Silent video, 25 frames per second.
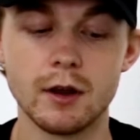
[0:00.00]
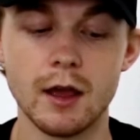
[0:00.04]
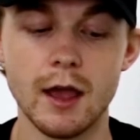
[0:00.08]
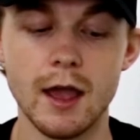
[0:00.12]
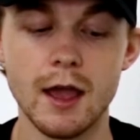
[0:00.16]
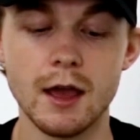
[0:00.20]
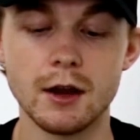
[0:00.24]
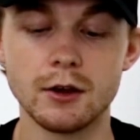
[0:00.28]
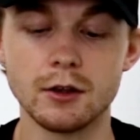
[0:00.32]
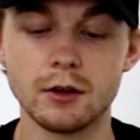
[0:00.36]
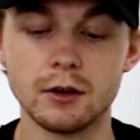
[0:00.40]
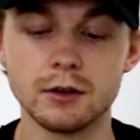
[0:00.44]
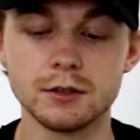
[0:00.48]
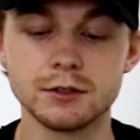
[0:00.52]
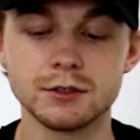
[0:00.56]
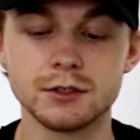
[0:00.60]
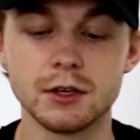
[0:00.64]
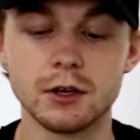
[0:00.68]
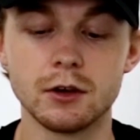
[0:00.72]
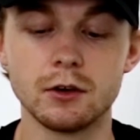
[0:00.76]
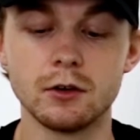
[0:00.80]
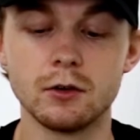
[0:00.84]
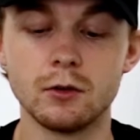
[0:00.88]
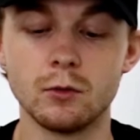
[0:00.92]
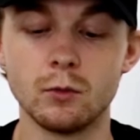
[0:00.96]
and
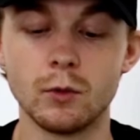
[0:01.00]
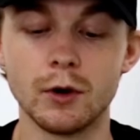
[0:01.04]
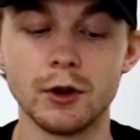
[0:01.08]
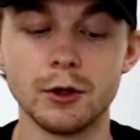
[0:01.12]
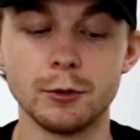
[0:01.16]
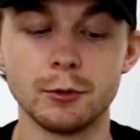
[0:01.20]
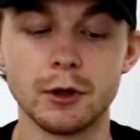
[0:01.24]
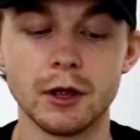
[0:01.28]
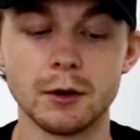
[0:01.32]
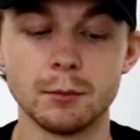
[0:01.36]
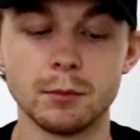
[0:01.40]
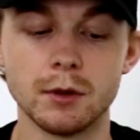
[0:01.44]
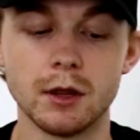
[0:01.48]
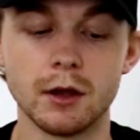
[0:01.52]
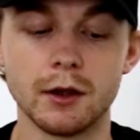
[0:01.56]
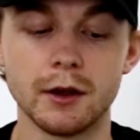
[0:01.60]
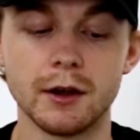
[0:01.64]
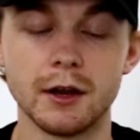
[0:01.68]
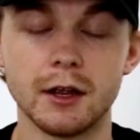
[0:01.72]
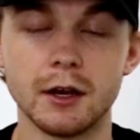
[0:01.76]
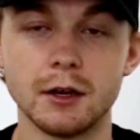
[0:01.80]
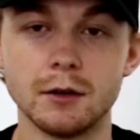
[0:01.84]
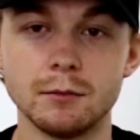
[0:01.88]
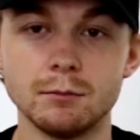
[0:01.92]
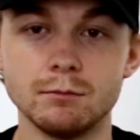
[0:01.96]
also where you can plug it
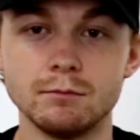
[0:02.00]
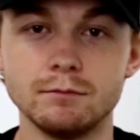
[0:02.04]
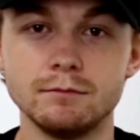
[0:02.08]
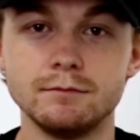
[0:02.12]
in.